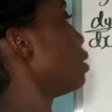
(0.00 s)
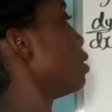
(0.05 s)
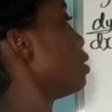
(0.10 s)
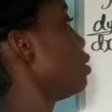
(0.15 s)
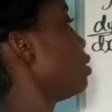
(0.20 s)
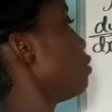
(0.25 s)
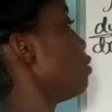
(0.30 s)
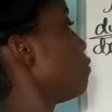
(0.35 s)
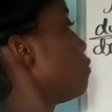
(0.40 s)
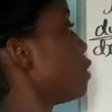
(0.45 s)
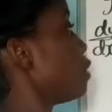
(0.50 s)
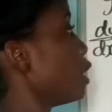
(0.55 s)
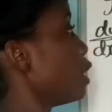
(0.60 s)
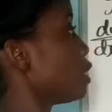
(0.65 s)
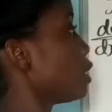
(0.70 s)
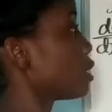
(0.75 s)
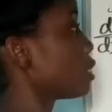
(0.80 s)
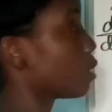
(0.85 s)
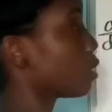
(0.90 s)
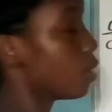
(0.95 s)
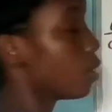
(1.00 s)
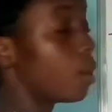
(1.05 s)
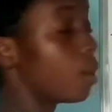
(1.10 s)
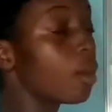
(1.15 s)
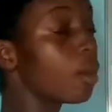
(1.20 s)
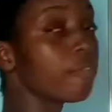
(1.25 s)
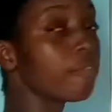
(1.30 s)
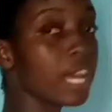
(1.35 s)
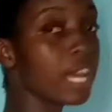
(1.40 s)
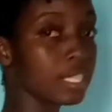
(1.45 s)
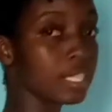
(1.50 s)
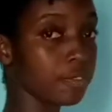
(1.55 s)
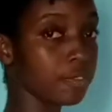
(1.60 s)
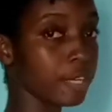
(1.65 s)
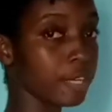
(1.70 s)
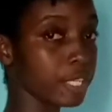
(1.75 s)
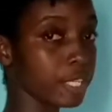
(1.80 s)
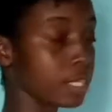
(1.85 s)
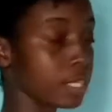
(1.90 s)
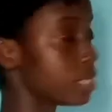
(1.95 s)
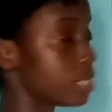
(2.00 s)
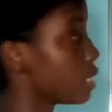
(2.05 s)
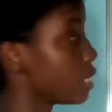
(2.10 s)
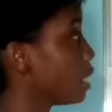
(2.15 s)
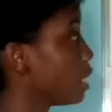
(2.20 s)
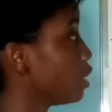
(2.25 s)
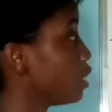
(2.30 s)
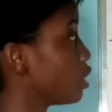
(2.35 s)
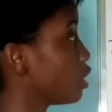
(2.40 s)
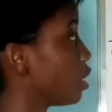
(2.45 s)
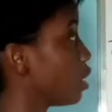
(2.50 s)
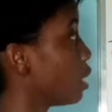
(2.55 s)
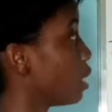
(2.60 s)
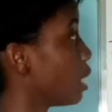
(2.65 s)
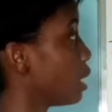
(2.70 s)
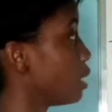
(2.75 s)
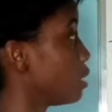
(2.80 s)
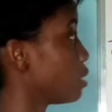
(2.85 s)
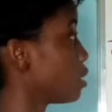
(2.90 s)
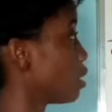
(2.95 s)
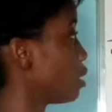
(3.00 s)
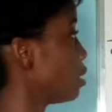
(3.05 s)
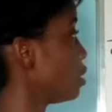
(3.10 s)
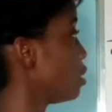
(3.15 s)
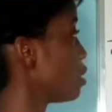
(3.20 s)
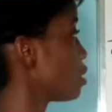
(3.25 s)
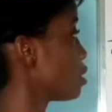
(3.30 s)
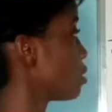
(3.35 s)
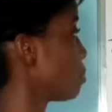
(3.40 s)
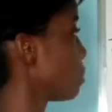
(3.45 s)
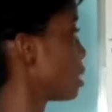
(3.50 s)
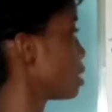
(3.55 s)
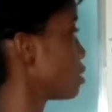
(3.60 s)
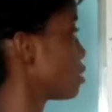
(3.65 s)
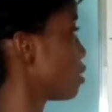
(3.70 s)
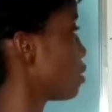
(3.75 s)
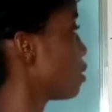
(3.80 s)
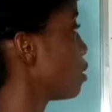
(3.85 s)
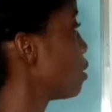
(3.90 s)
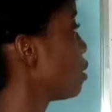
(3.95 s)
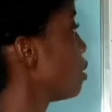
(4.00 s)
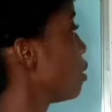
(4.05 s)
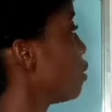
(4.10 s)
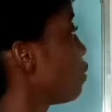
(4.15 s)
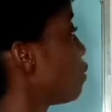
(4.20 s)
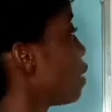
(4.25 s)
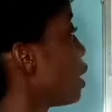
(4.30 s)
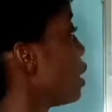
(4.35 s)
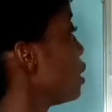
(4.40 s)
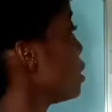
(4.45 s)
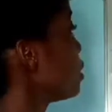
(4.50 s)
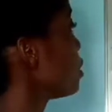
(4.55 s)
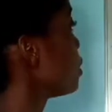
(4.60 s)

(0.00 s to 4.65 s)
the first, or vice versa. It's addition and it doesn't matter, right?